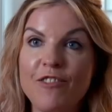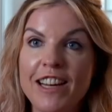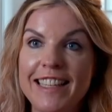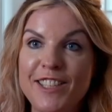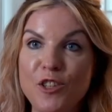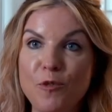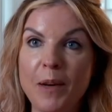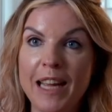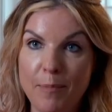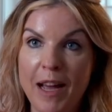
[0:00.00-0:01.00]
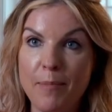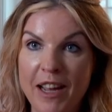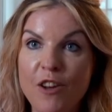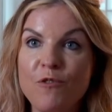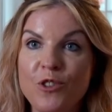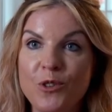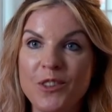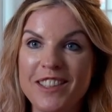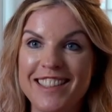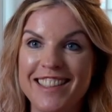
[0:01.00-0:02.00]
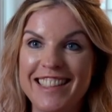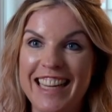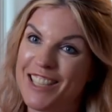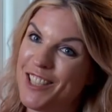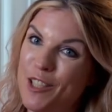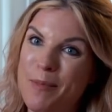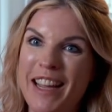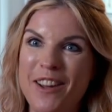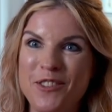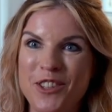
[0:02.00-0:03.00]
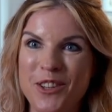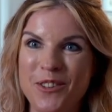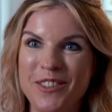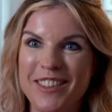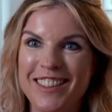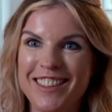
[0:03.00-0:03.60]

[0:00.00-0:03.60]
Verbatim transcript: really do play by my own rules and dance to my own tune.